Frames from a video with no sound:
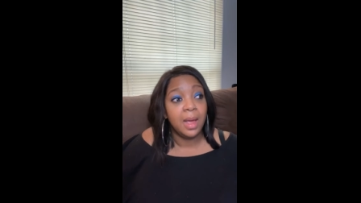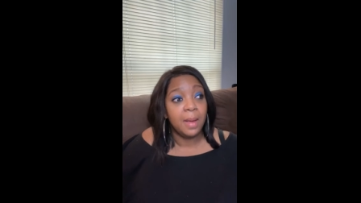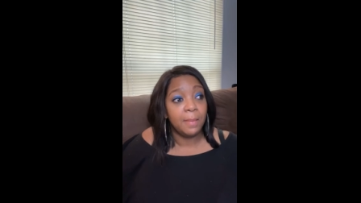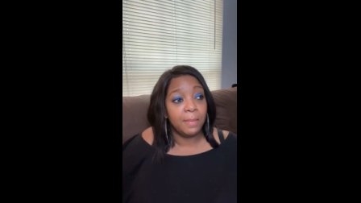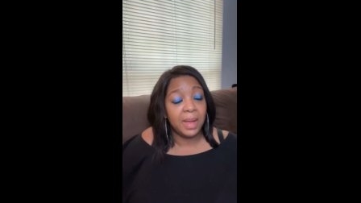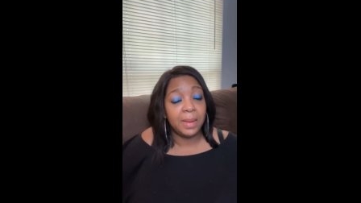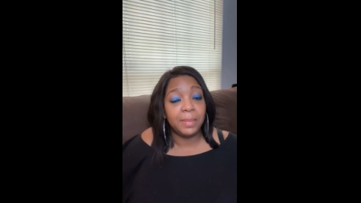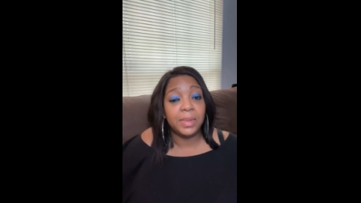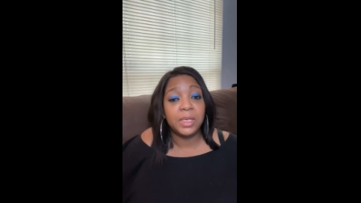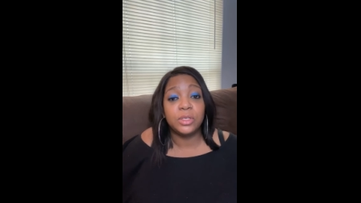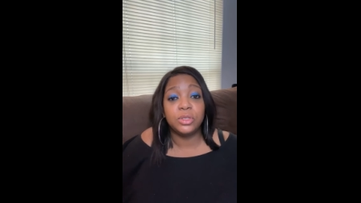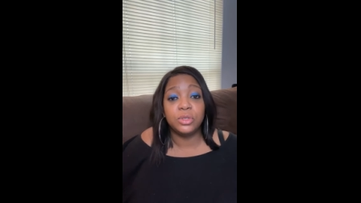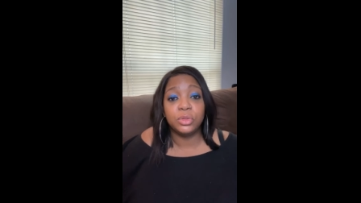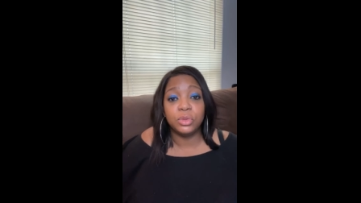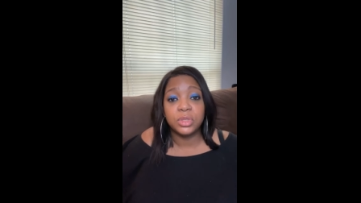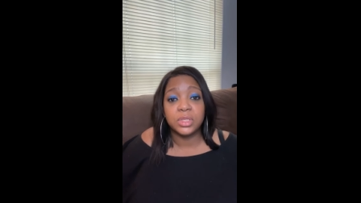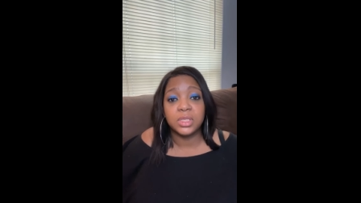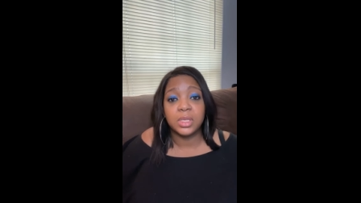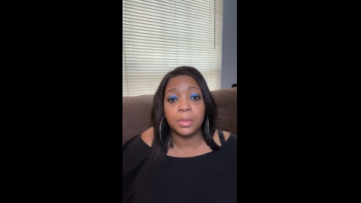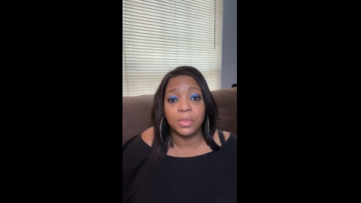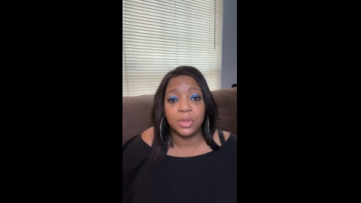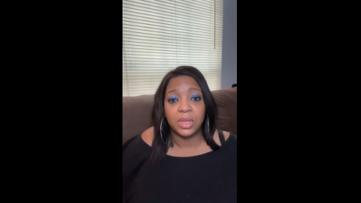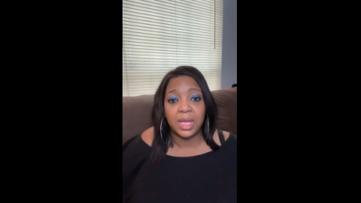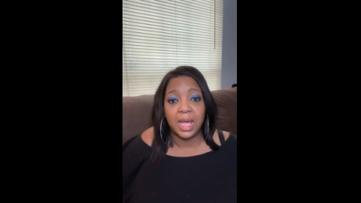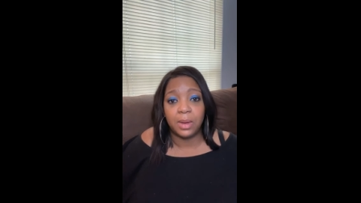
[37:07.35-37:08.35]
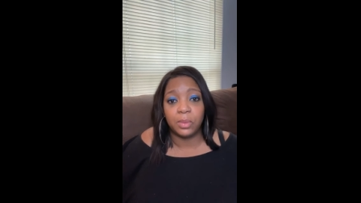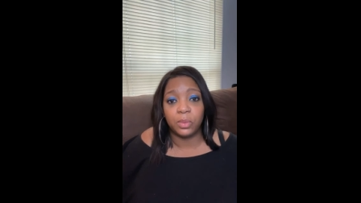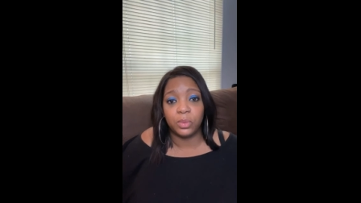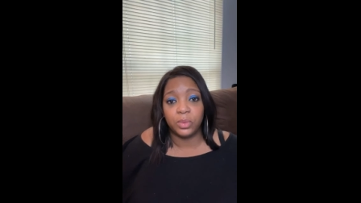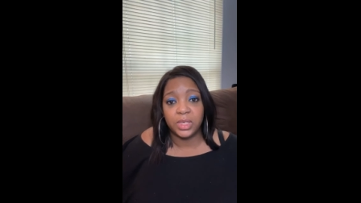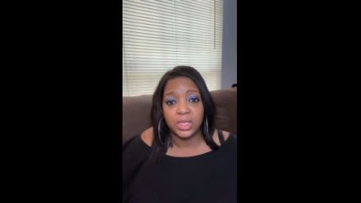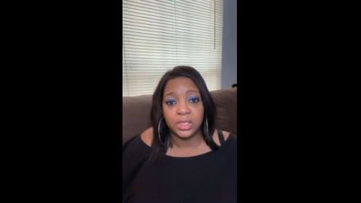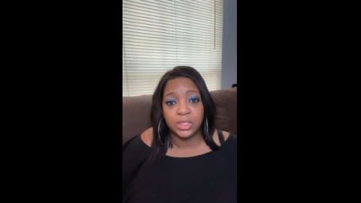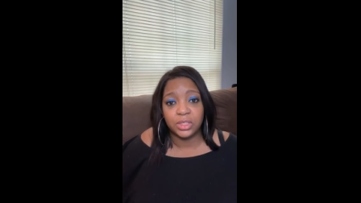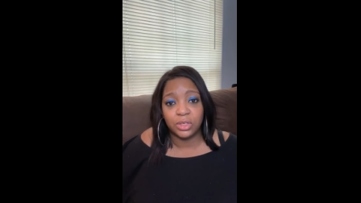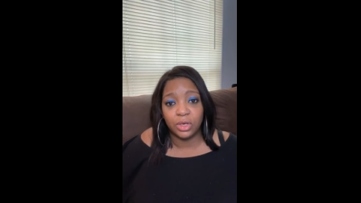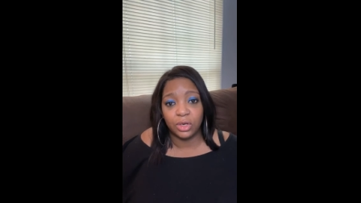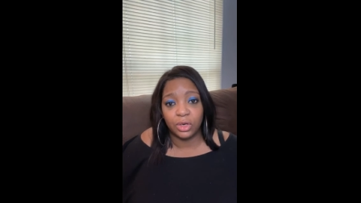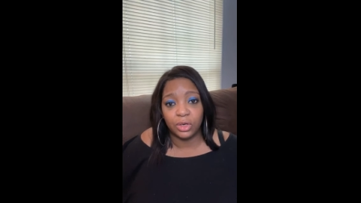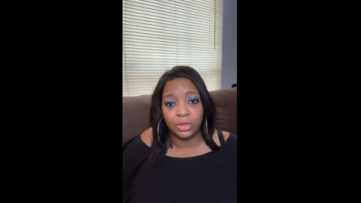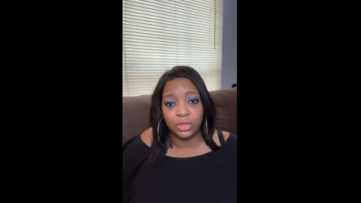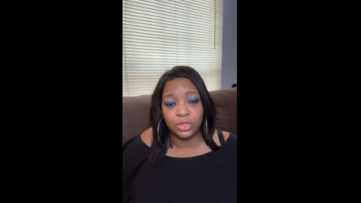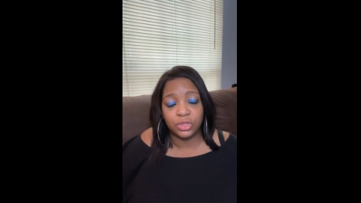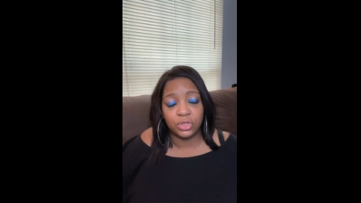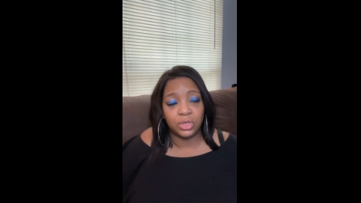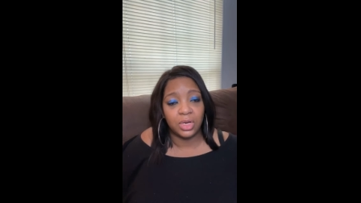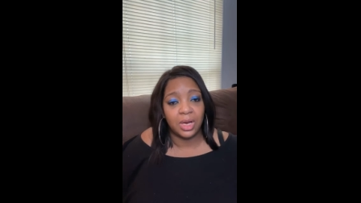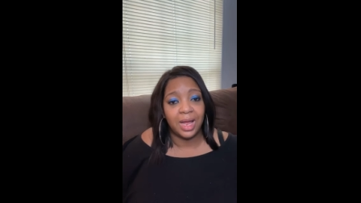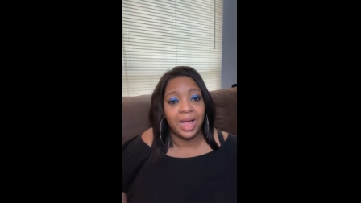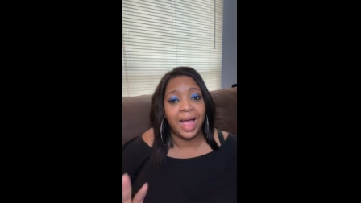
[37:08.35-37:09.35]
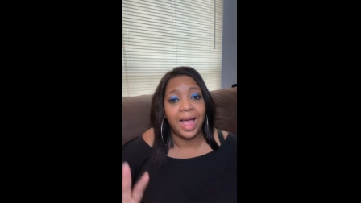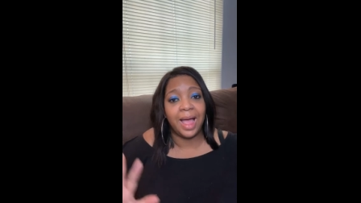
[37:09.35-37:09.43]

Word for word: Maybe do some of that research